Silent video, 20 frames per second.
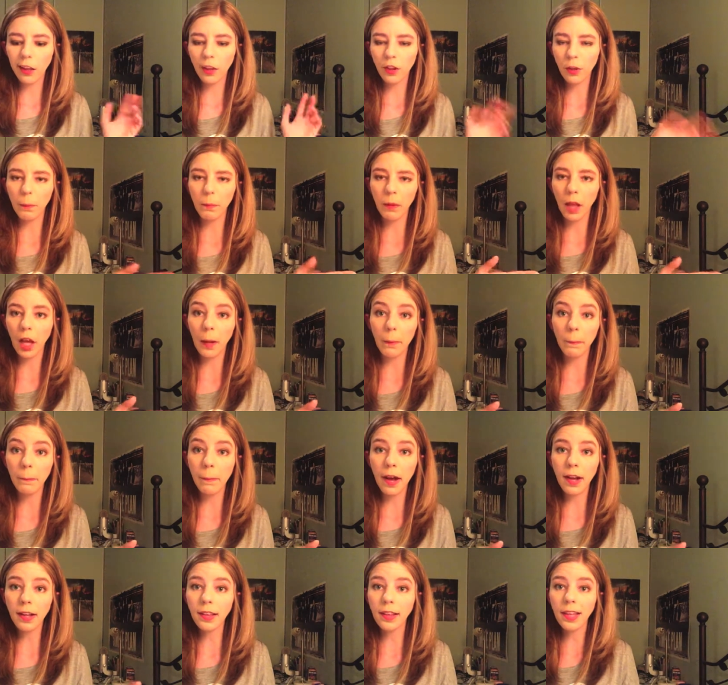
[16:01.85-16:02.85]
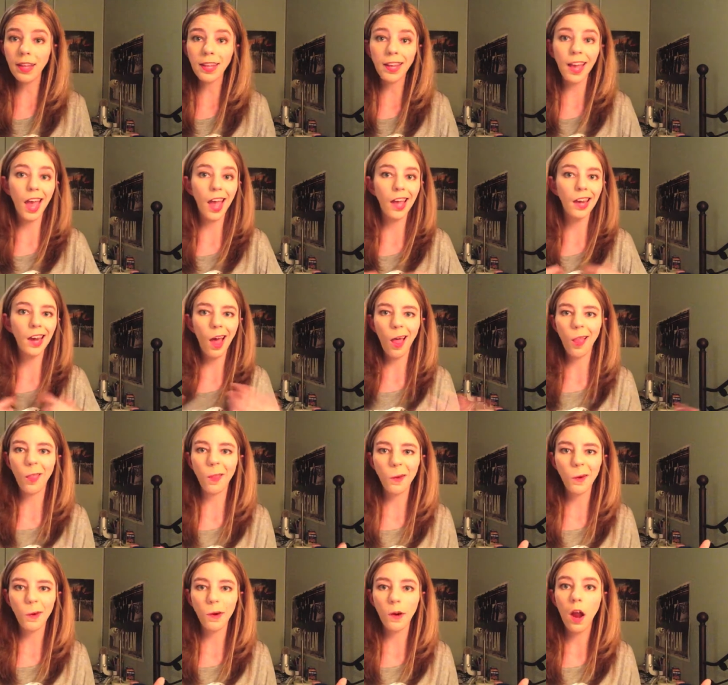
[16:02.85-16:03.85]
Nerd Block unboxing and
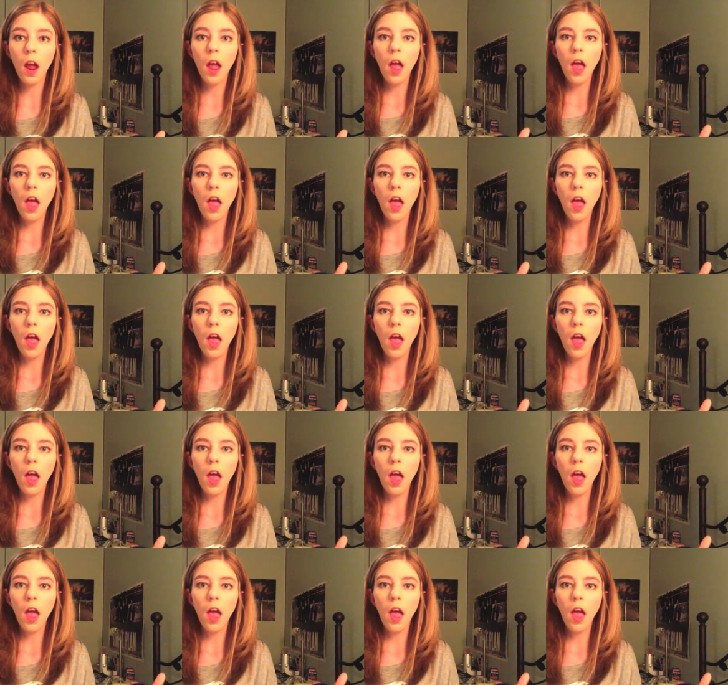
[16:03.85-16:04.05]
other